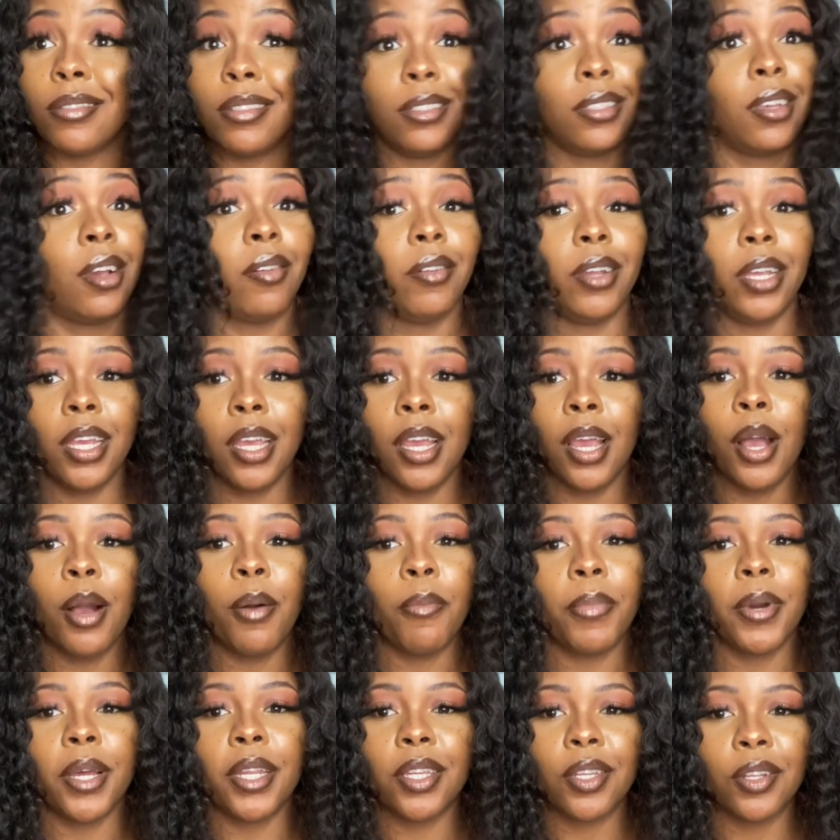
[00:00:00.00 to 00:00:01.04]
sorry.
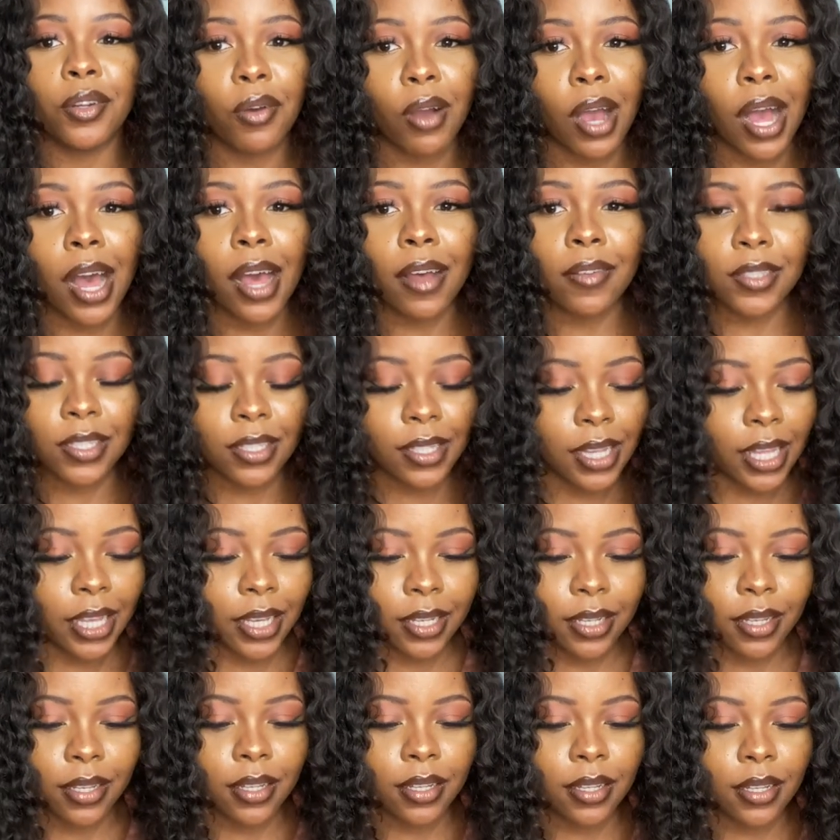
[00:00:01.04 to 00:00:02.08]
But you know, I have to
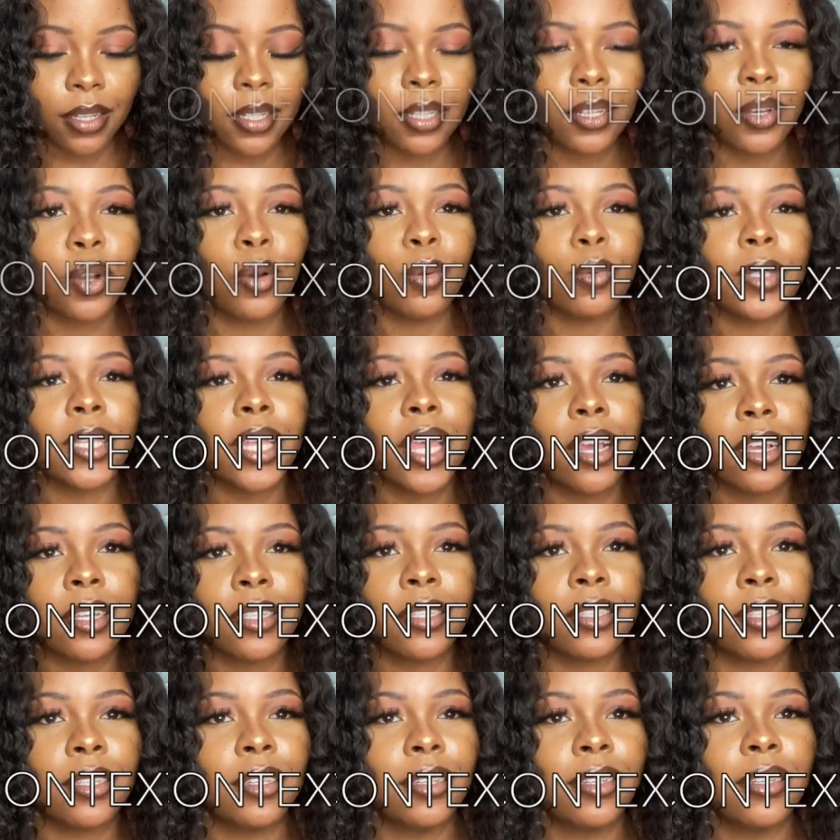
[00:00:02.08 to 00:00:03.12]
like the
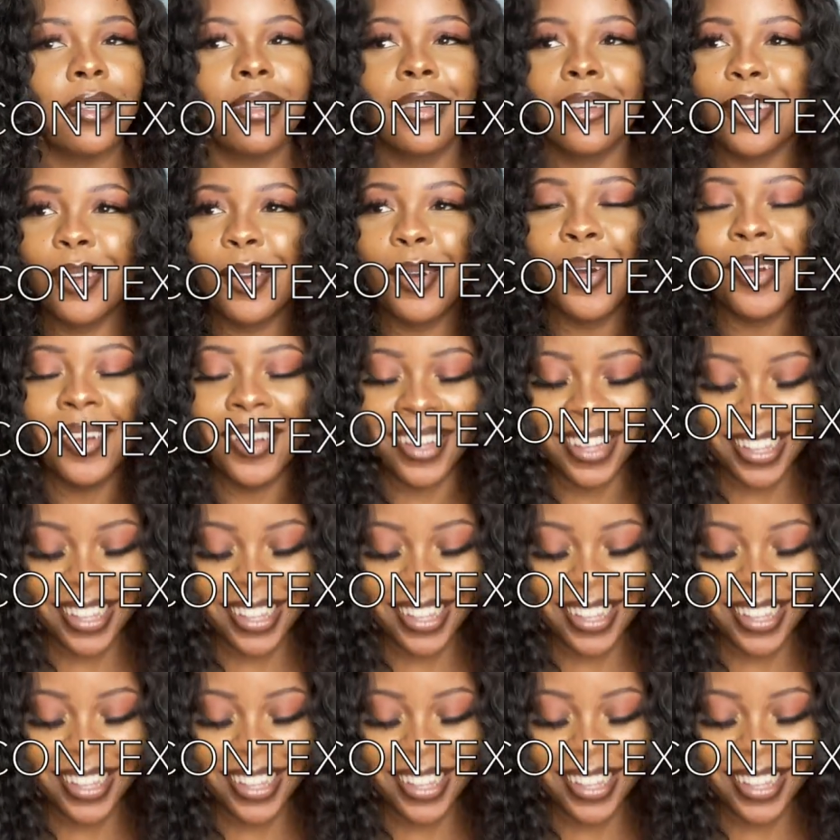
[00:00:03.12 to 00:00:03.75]
context. I